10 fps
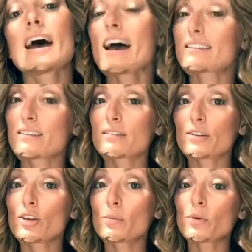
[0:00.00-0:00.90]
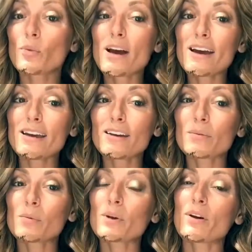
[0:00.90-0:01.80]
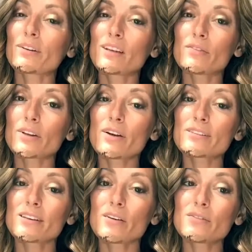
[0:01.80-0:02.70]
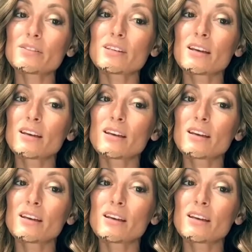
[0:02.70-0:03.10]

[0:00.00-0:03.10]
As is the human way when we aren't loving ourselves,